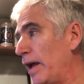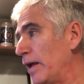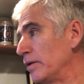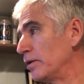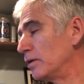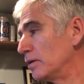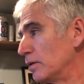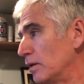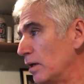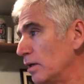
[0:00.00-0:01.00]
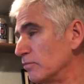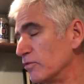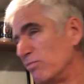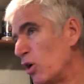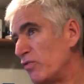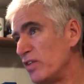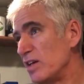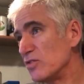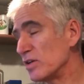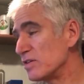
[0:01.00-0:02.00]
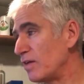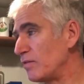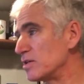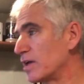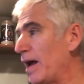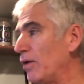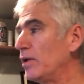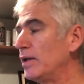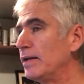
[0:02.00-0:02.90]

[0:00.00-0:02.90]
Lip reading: and no fees on a savings account.